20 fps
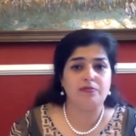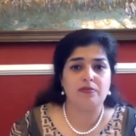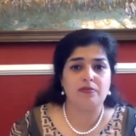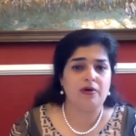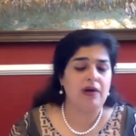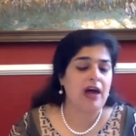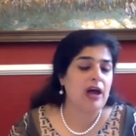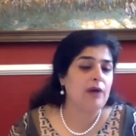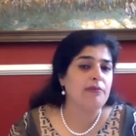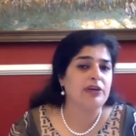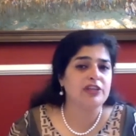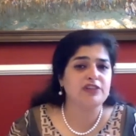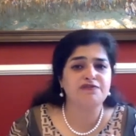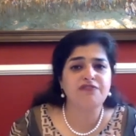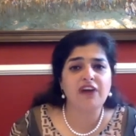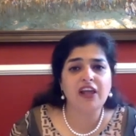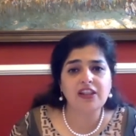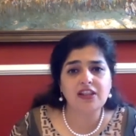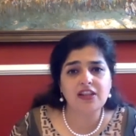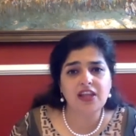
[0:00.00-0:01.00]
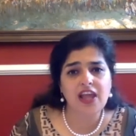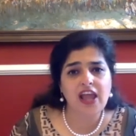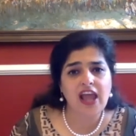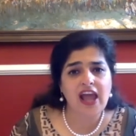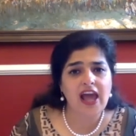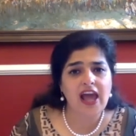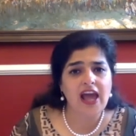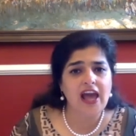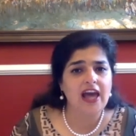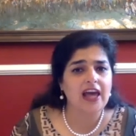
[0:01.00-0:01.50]
how much fun they
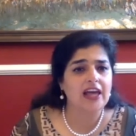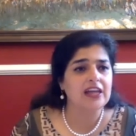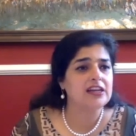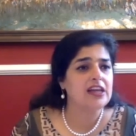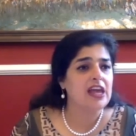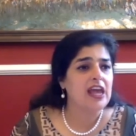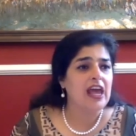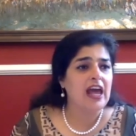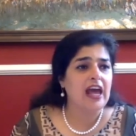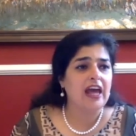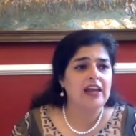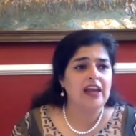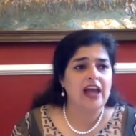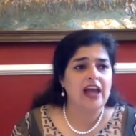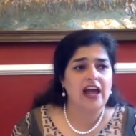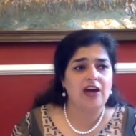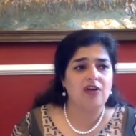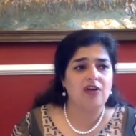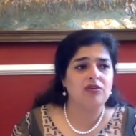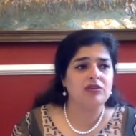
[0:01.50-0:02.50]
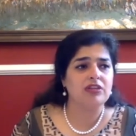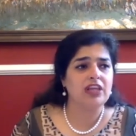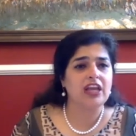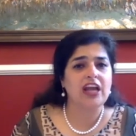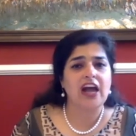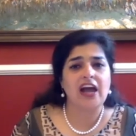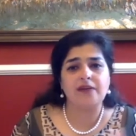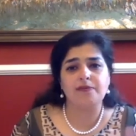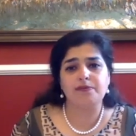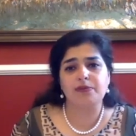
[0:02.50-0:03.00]
had and how they
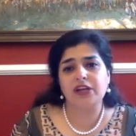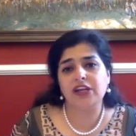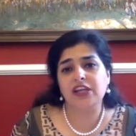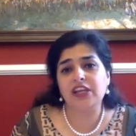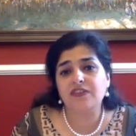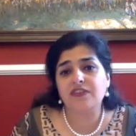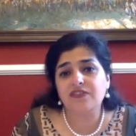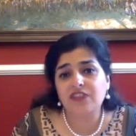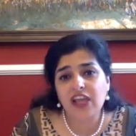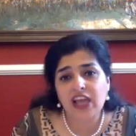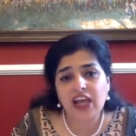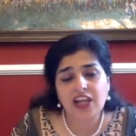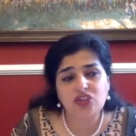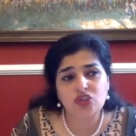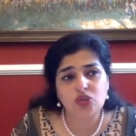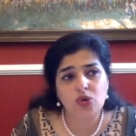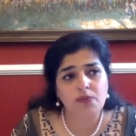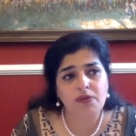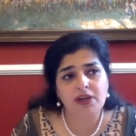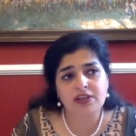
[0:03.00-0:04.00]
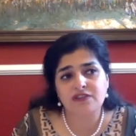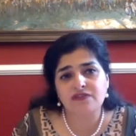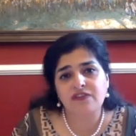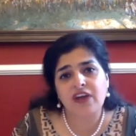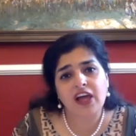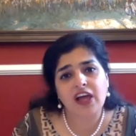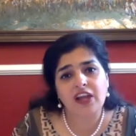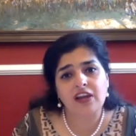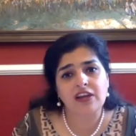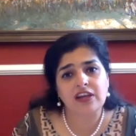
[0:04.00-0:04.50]
can't believe they had so much
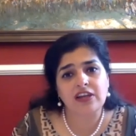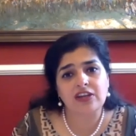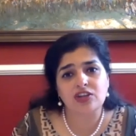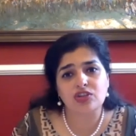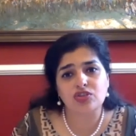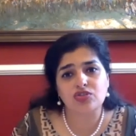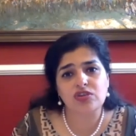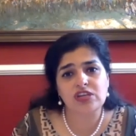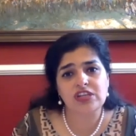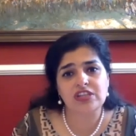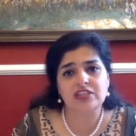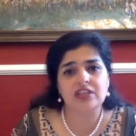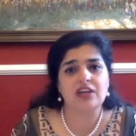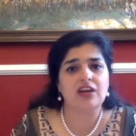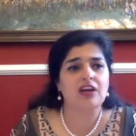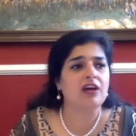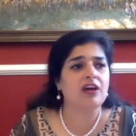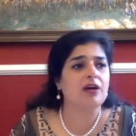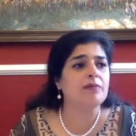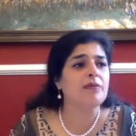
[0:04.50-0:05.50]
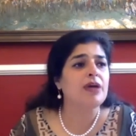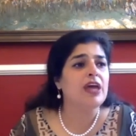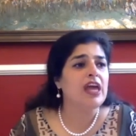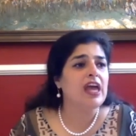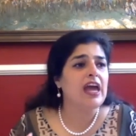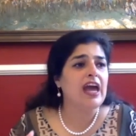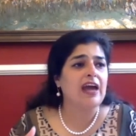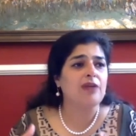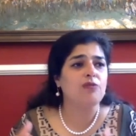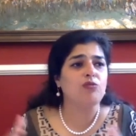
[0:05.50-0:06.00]
fun in a threesome
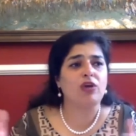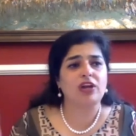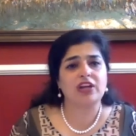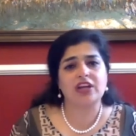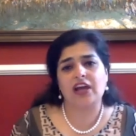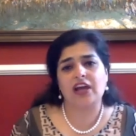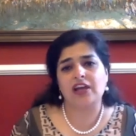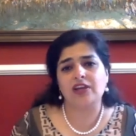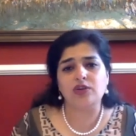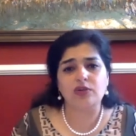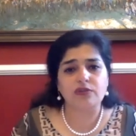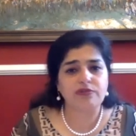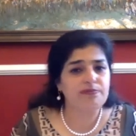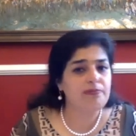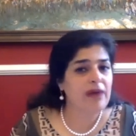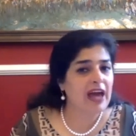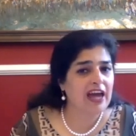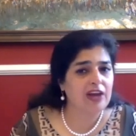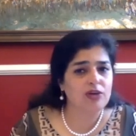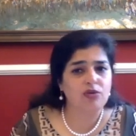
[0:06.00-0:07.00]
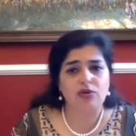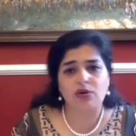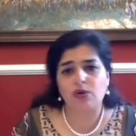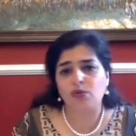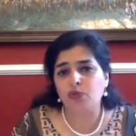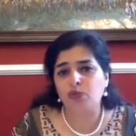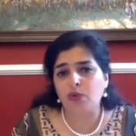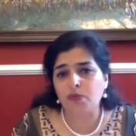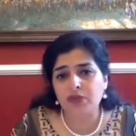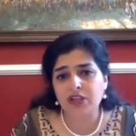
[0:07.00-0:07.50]
and what kind of man or a
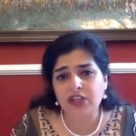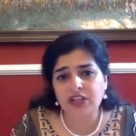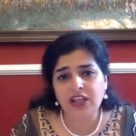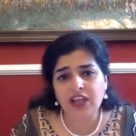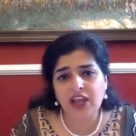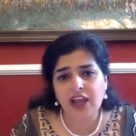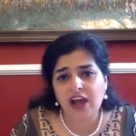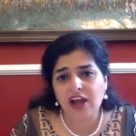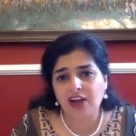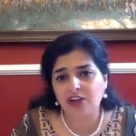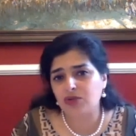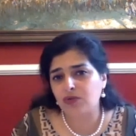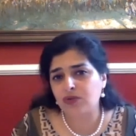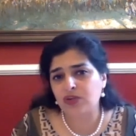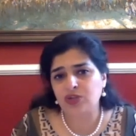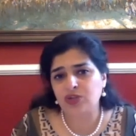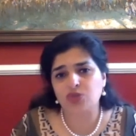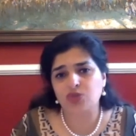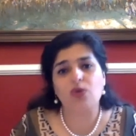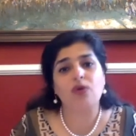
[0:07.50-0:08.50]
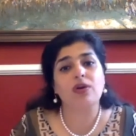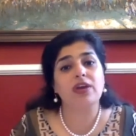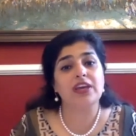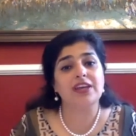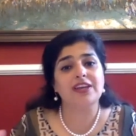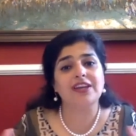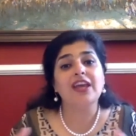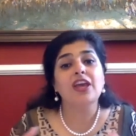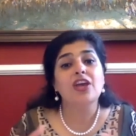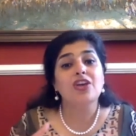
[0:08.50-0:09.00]
woman they are to enjoy
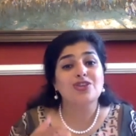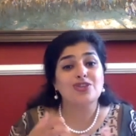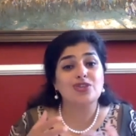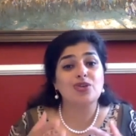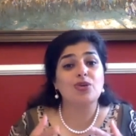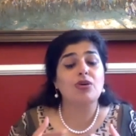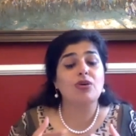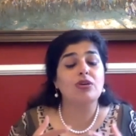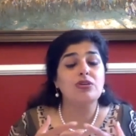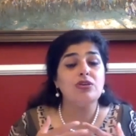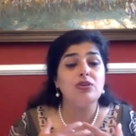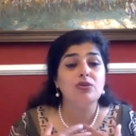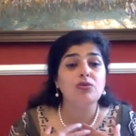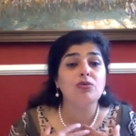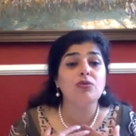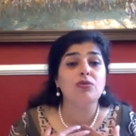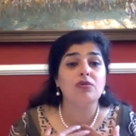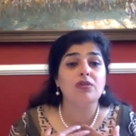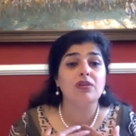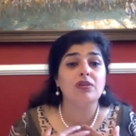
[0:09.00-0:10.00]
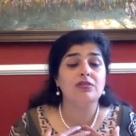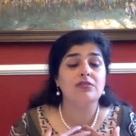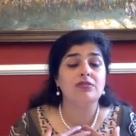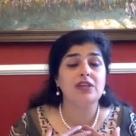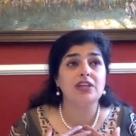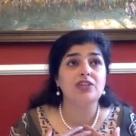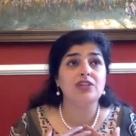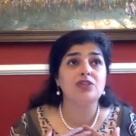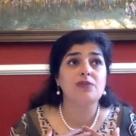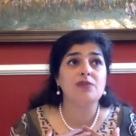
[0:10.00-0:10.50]
it. So you
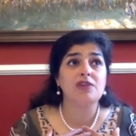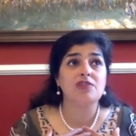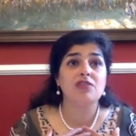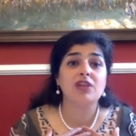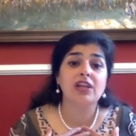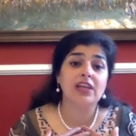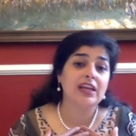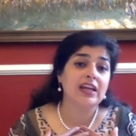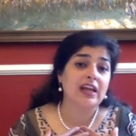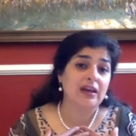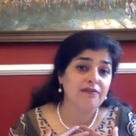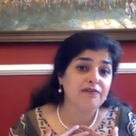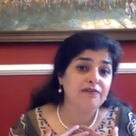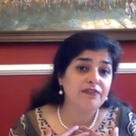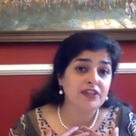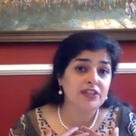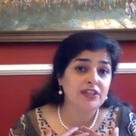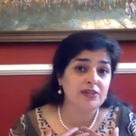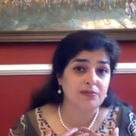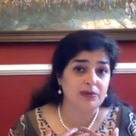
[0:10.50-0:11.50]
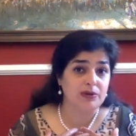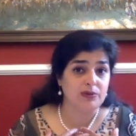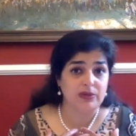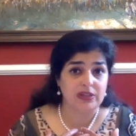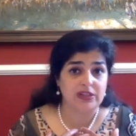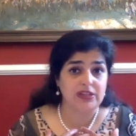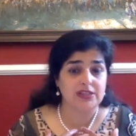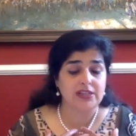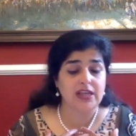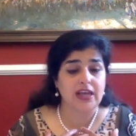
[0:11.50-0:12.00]
need to be really comfortable
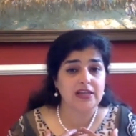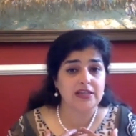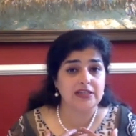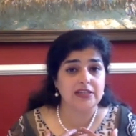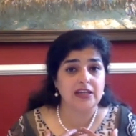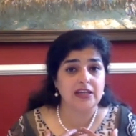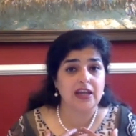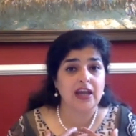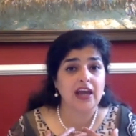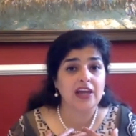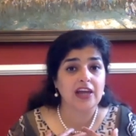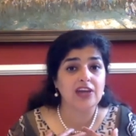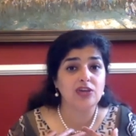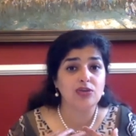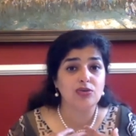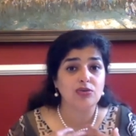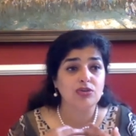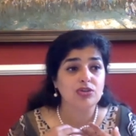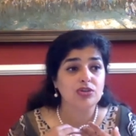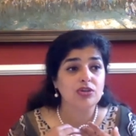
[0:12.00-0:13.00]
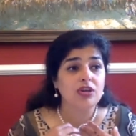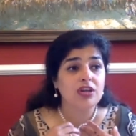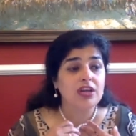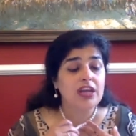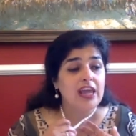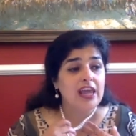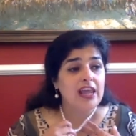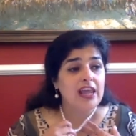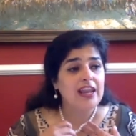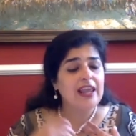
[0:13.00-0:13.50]
with this idea and you should
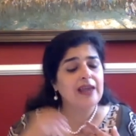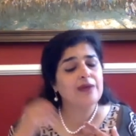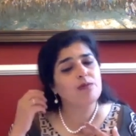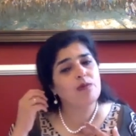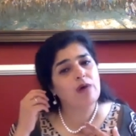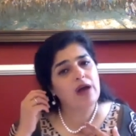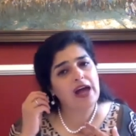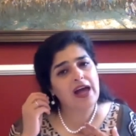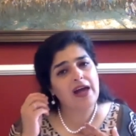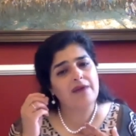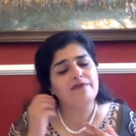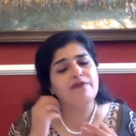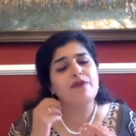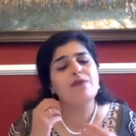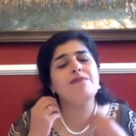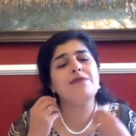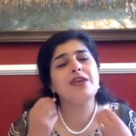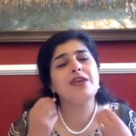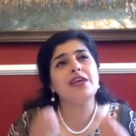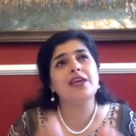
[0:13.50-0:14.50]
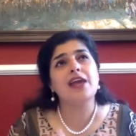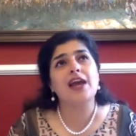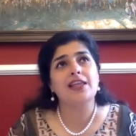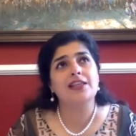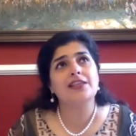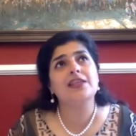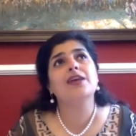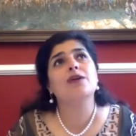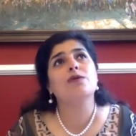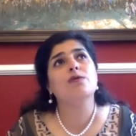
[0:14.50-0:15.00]
like for me I
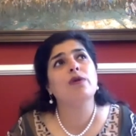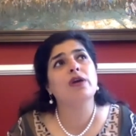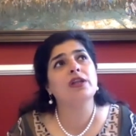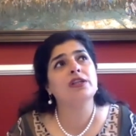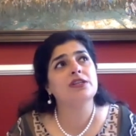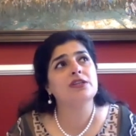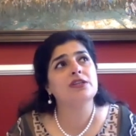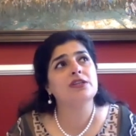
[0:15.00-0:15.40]
think what